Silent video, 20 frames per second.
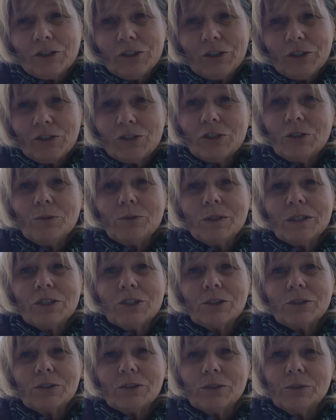you to do
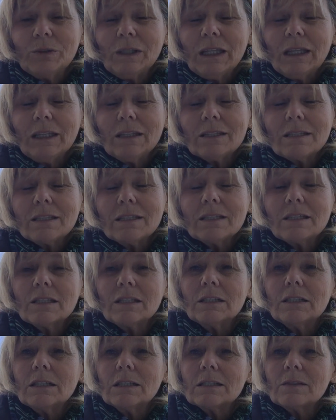as you're doing this, is to
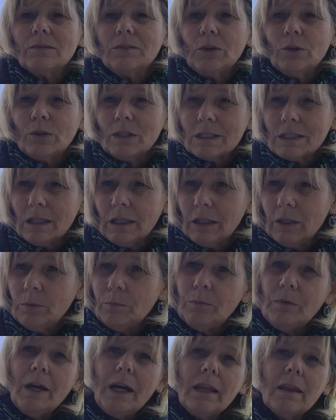just focus on your
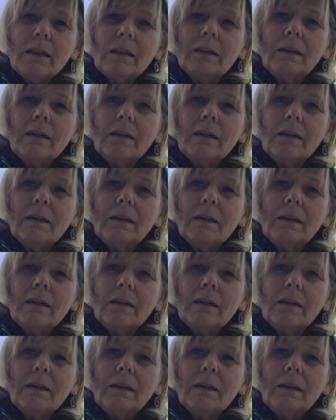breath.